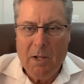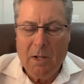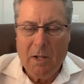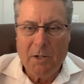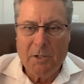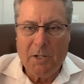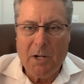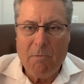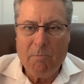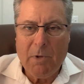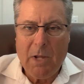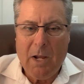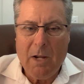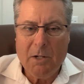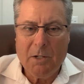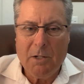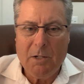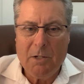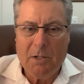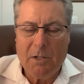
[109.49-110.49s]
In some
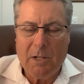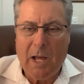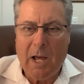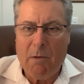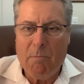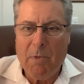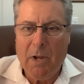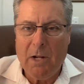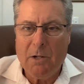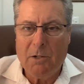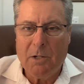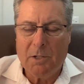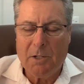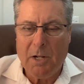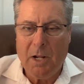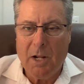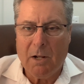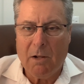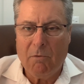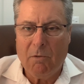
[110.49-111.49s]
cases, that may just
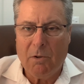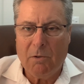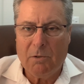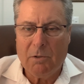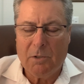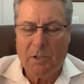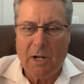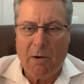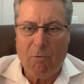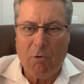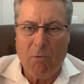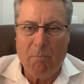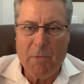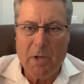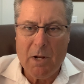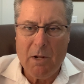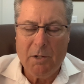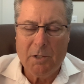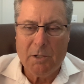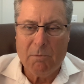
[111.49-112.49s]
take several
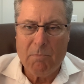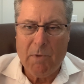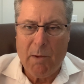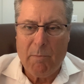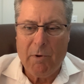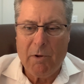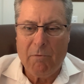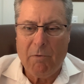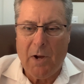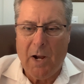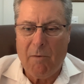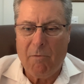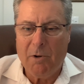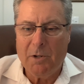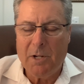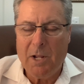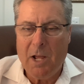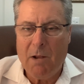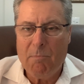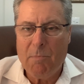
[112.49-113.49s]
minutes, maybe five or
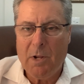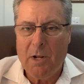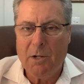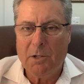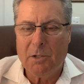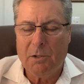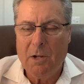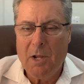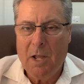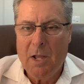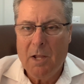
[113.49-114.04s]
10 minutes.